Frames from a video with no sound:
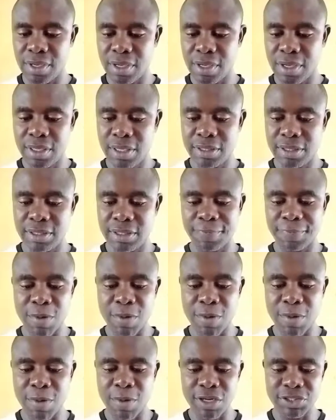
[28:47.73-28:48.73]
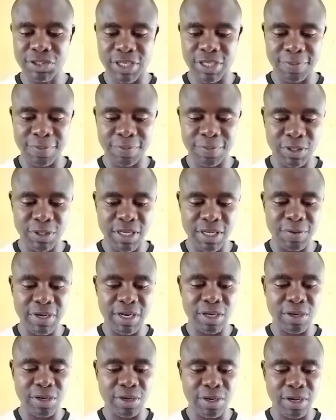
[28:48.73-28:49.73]
the
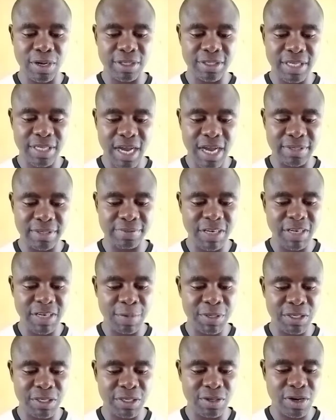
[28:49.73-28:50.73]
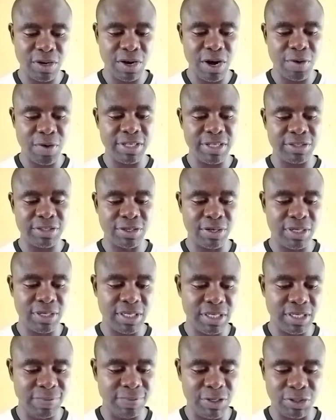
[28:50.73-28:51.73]
ridiculous and vapid orator
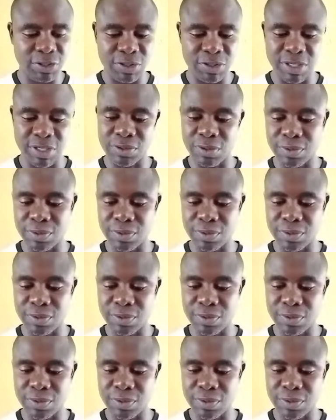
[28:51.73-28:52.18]
in Virtuoso.